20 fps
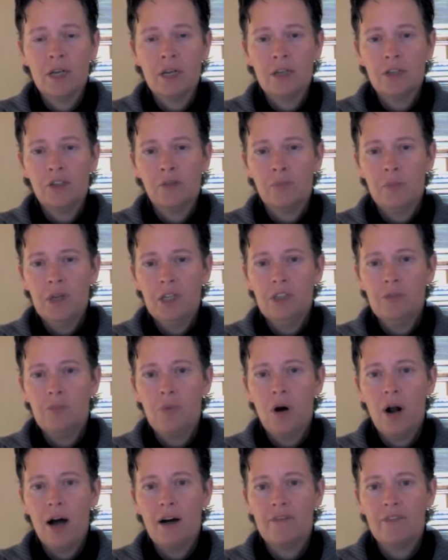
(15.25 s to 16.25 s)
Speed to
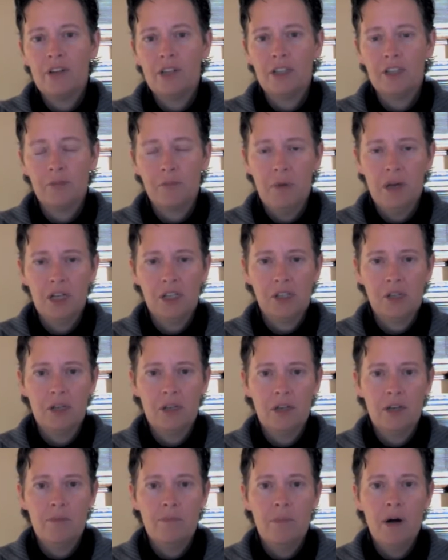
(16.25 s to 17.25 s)
Profit is
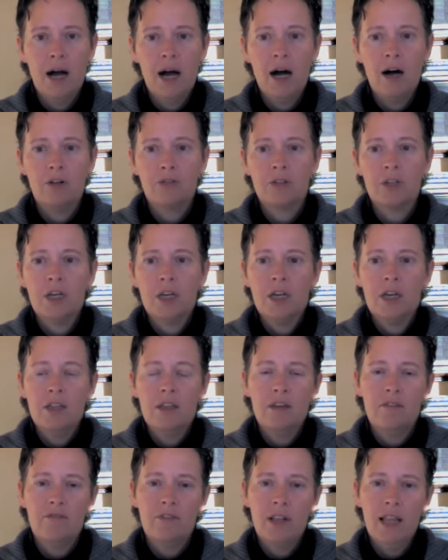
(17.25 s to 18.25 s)
basically about
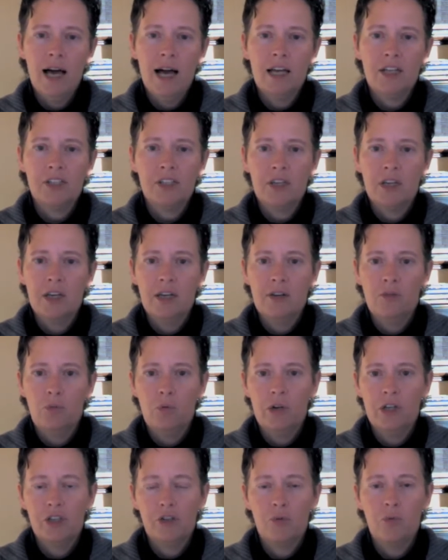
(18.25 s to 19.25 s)
the velocity at
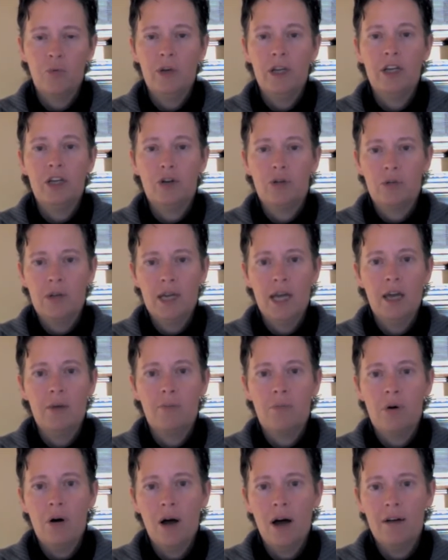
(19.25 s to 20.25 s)
which we create
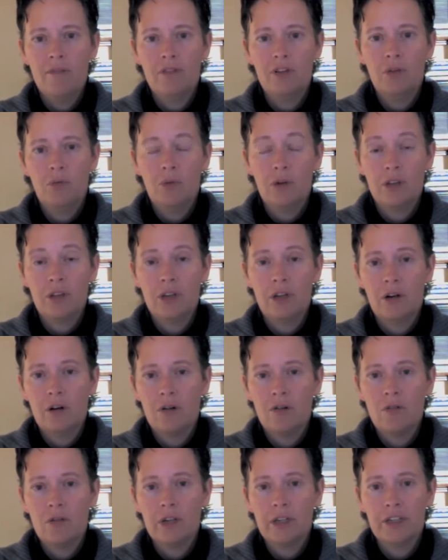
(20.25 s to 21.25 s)
profit within our
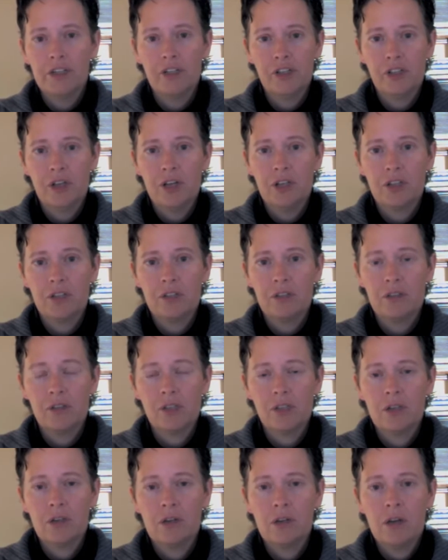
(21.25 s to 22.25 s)

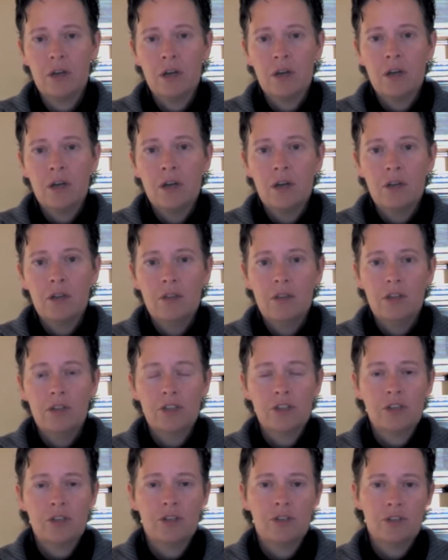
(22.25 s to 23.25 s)
organizations.
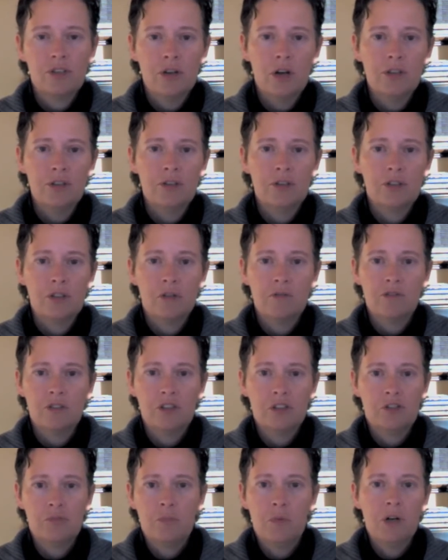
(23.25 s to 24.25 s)
This consulting service
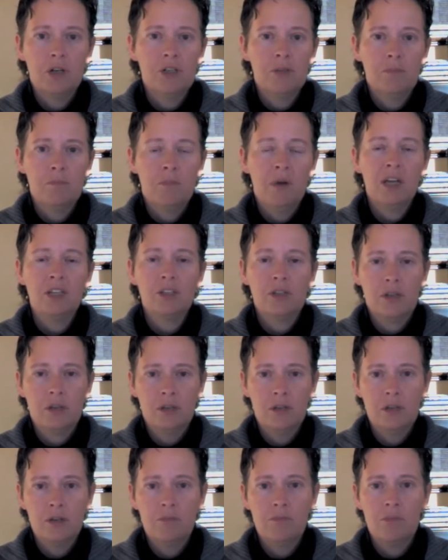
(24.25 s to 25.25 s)
is
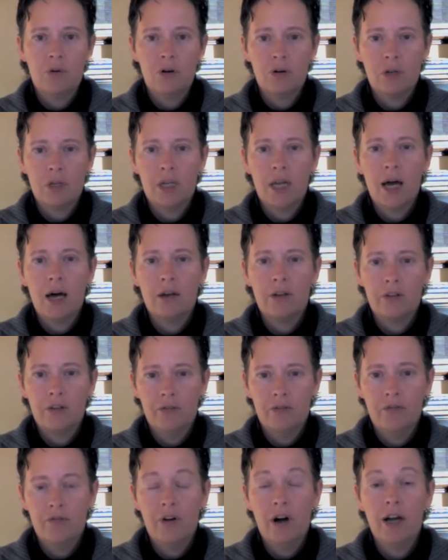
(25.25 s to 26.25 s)
basically broken down into
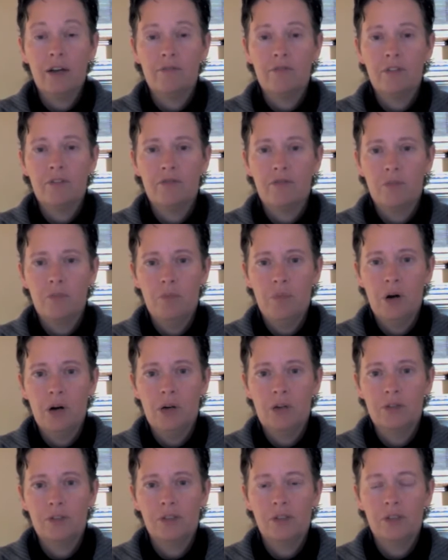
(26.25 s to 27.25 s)
5 different
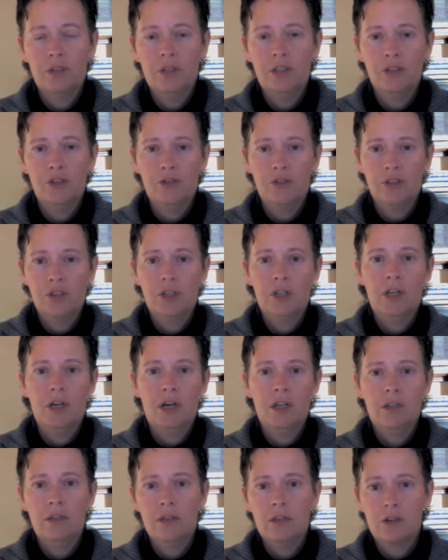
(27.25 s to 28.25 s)
parts, as you see
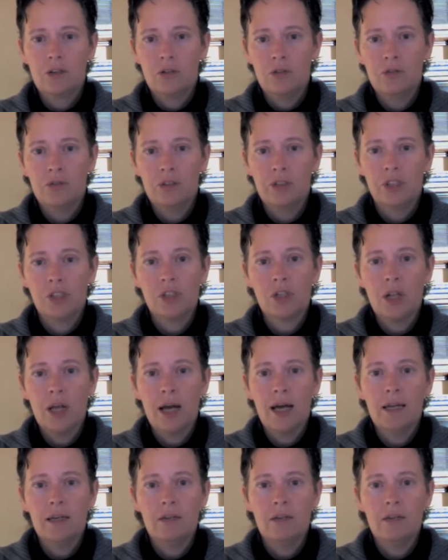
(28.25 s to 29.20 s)
on the included slide